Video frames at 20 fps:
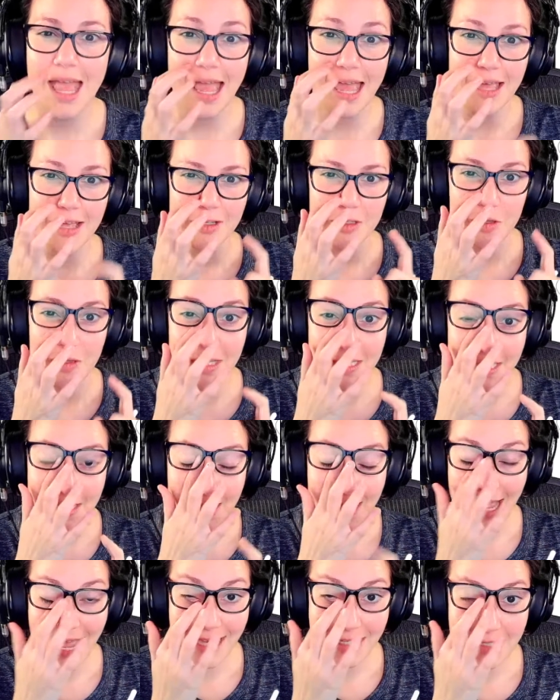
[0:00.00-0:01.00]
So this
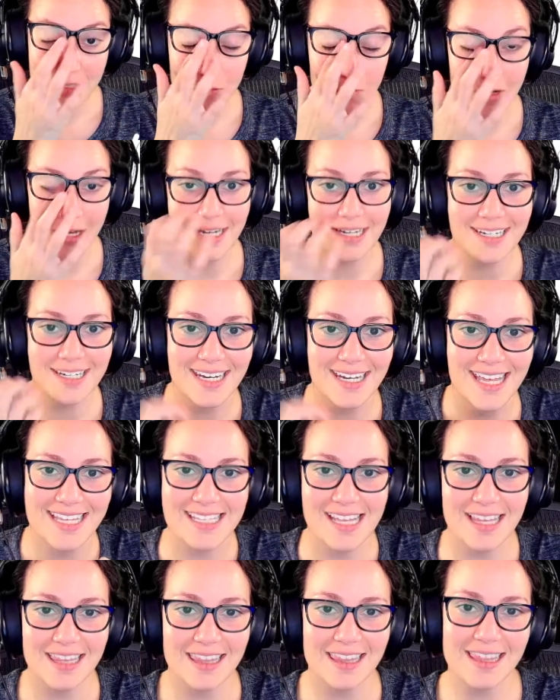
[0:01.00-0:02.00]
last one is a
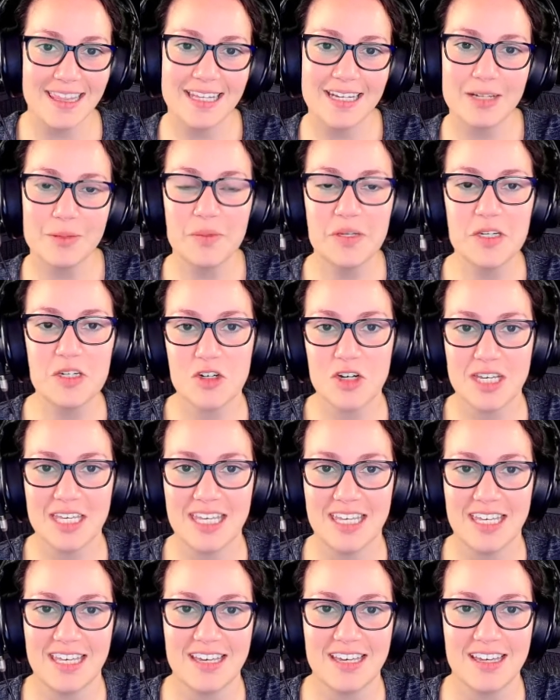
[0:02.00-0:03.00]
little bit
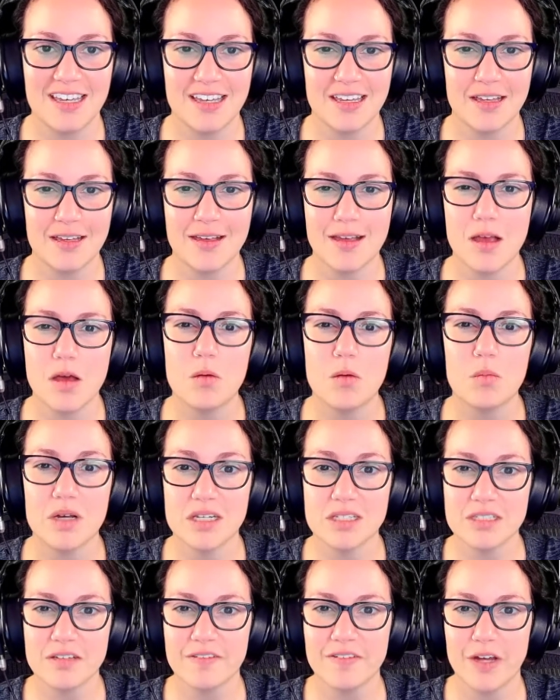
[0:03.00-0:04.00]
tricky, but it's
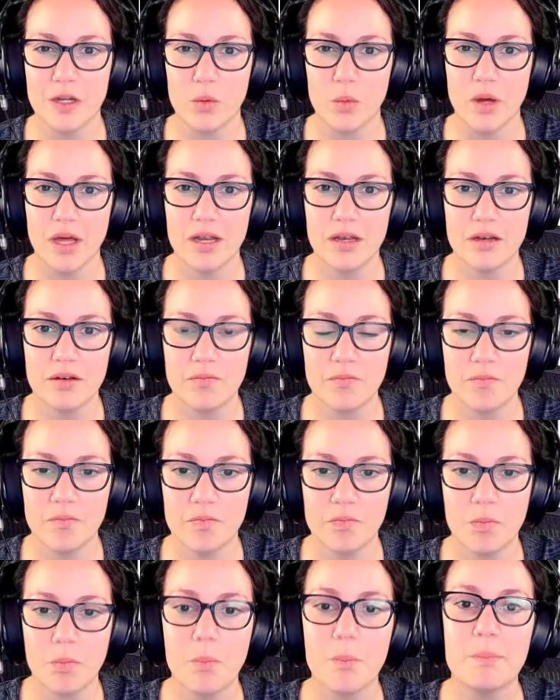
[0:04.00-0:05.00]
a fun one
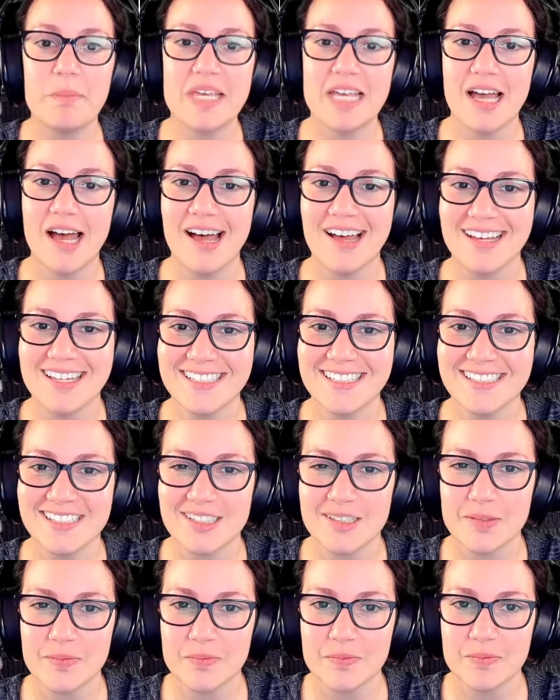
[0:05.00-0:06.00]
because
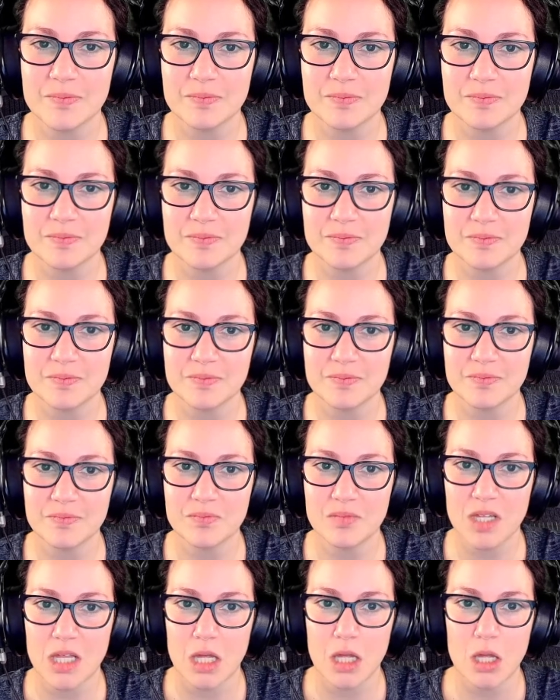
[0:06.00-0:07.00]

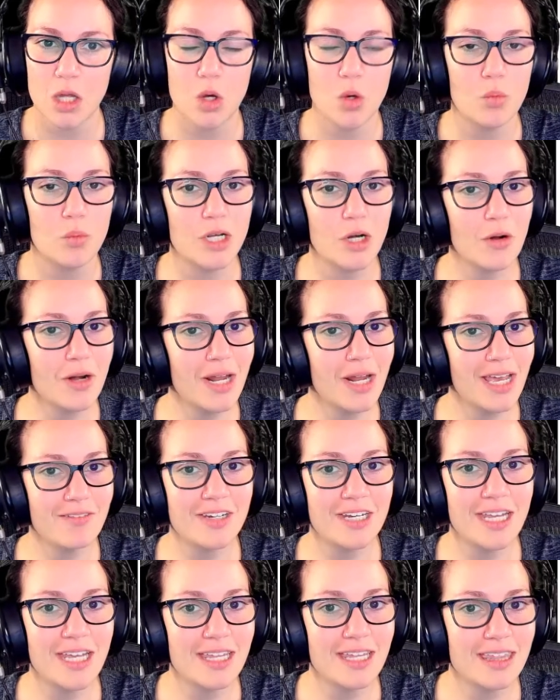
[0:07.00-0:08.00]
we don't have
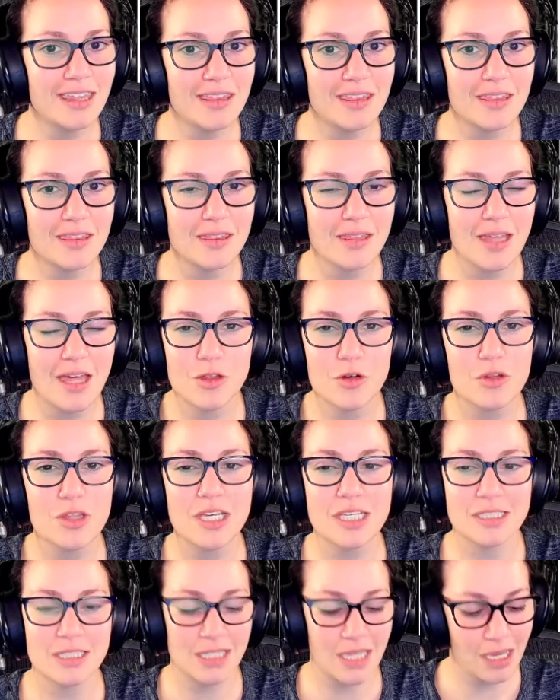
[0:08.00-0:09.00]
any other
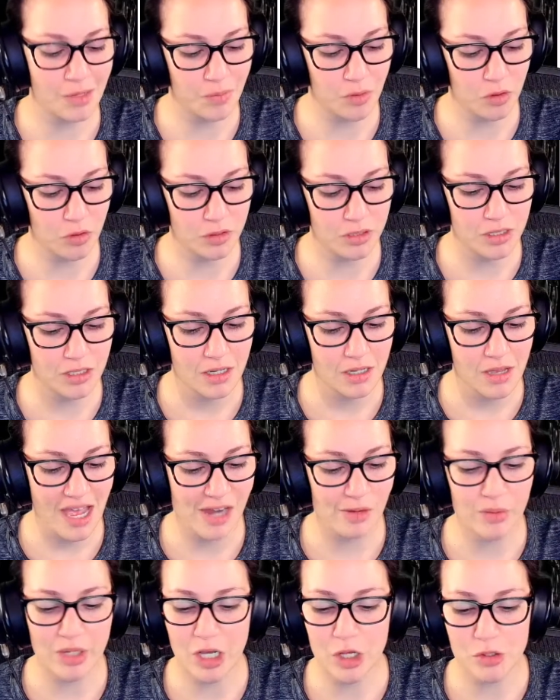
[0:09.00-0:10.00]
things labeled, and
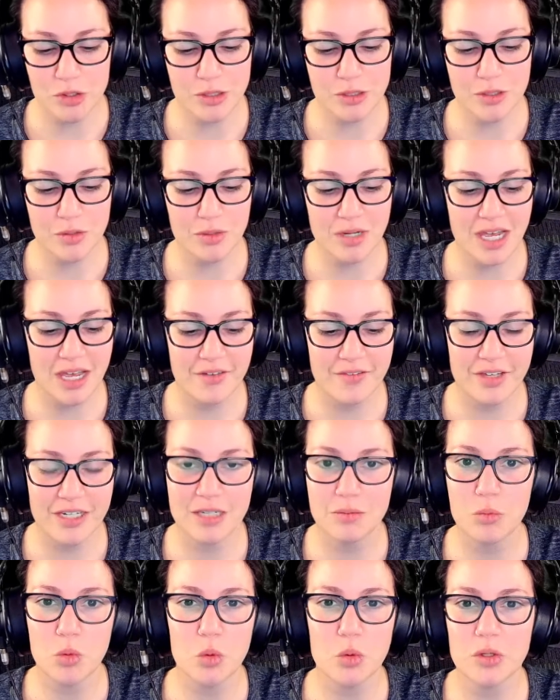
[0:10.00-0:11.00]
we also don't have any
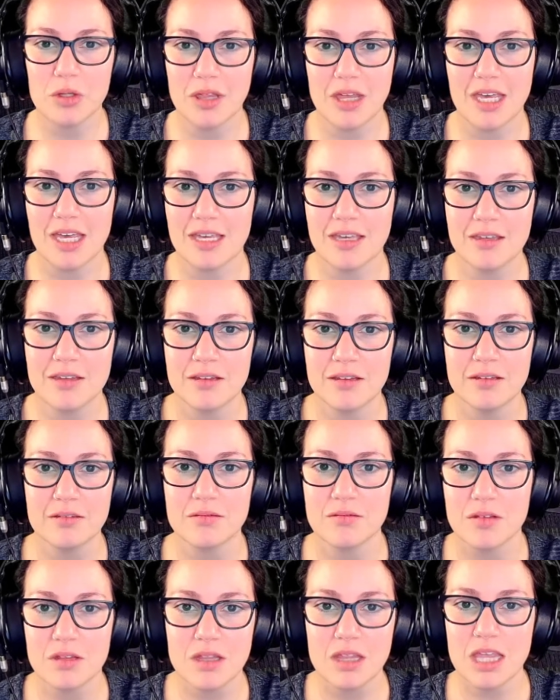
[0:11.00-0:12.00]
more like
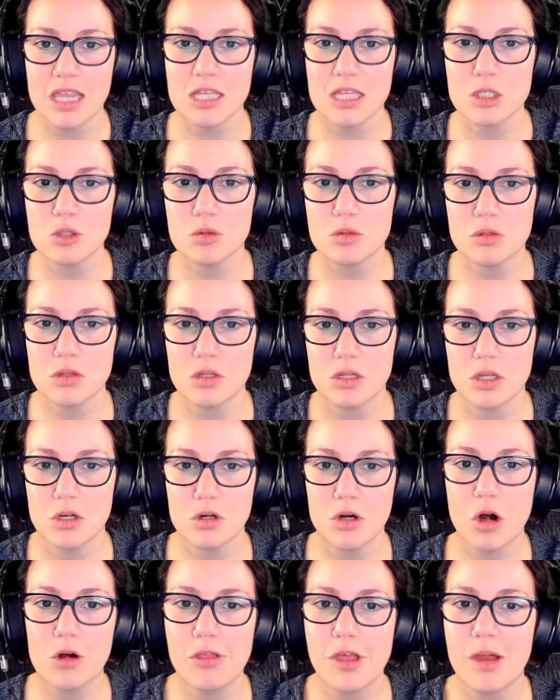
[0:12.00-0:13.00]
this. There
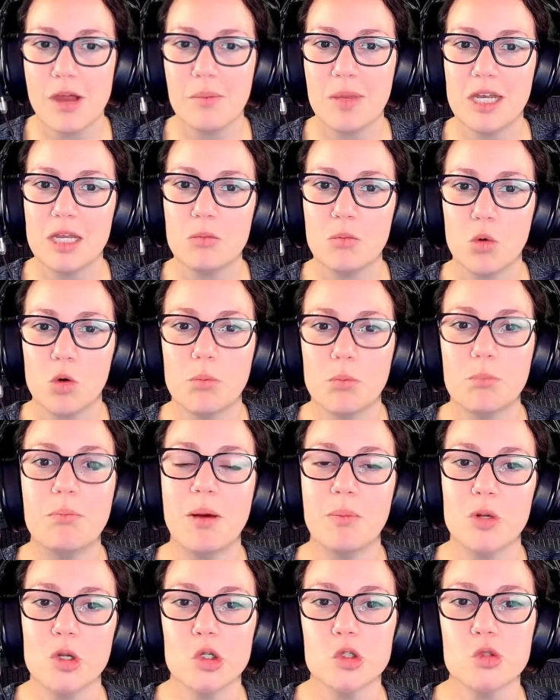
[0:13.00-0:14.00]
aren't that many more
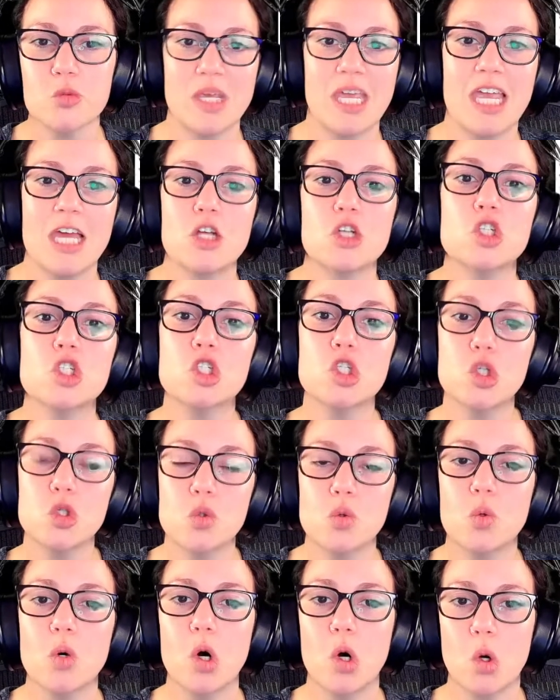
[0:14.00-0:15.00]
bubbles. We can't
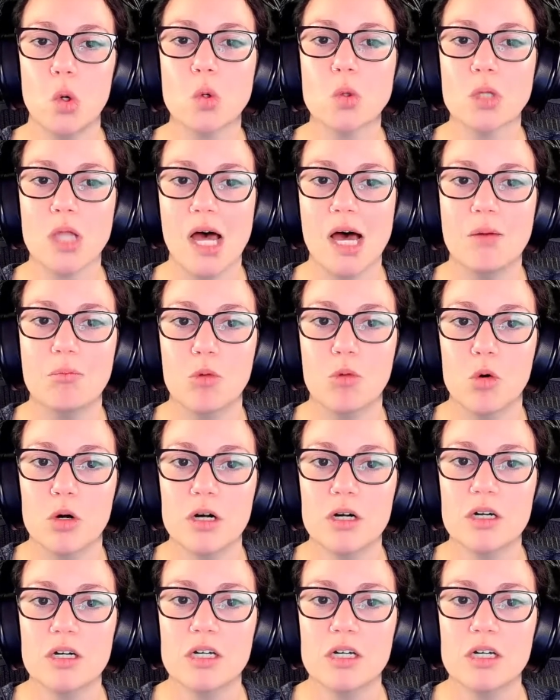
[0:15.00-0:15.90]
do a whole lot more